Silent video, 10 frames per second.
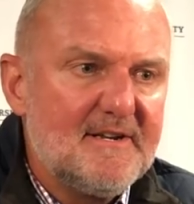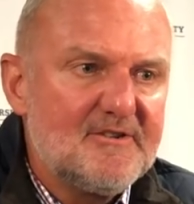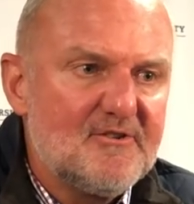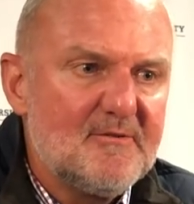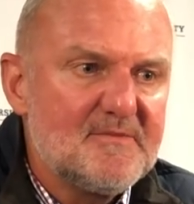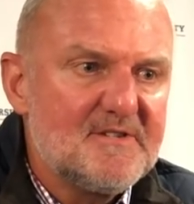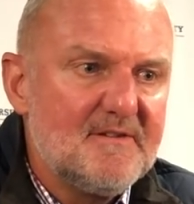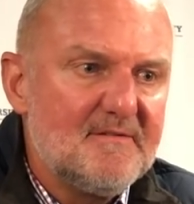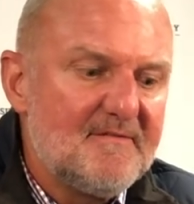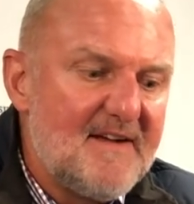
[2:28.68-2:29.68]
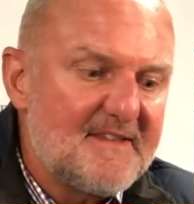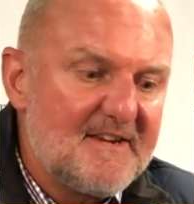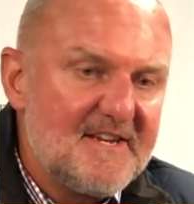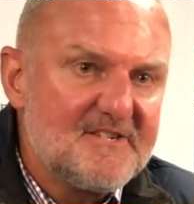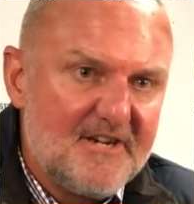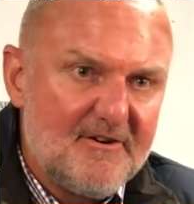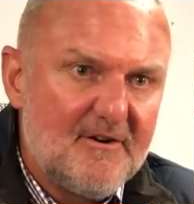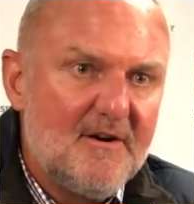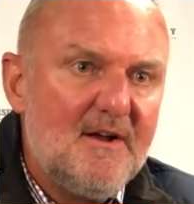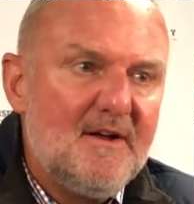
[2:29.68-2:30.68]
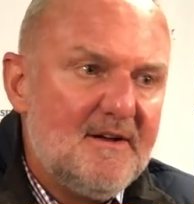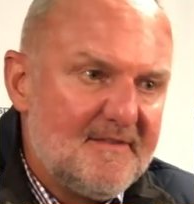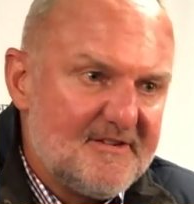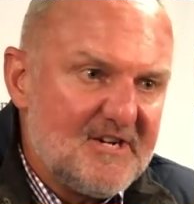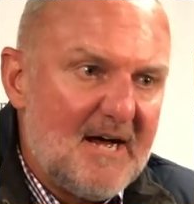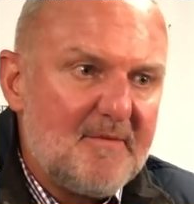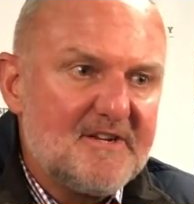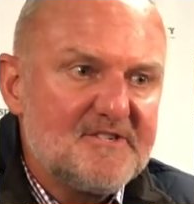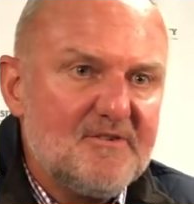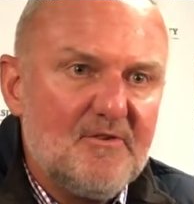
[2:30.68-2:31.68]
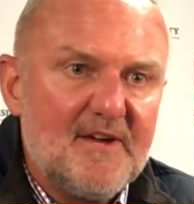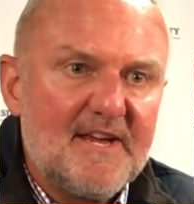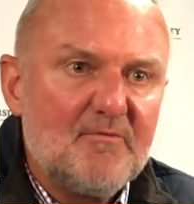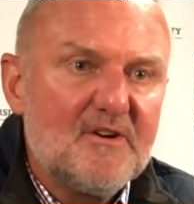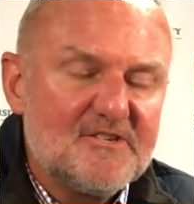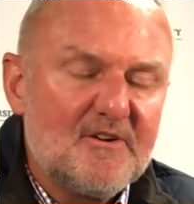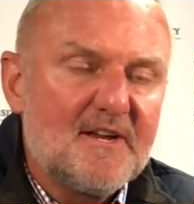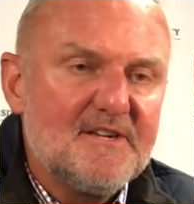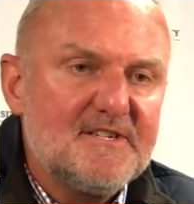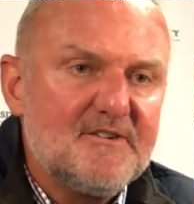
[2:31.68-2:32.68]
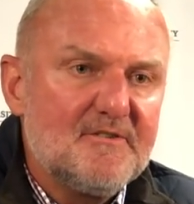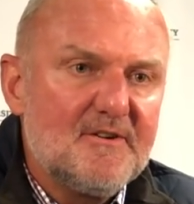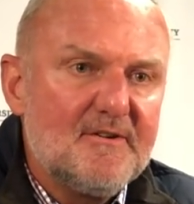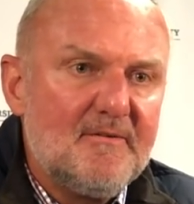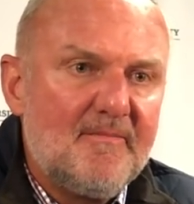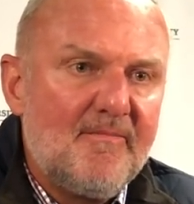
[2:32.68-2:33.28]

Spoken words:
in terms of the fact that he's here, the job that he's doing, and what he's going to continue to do.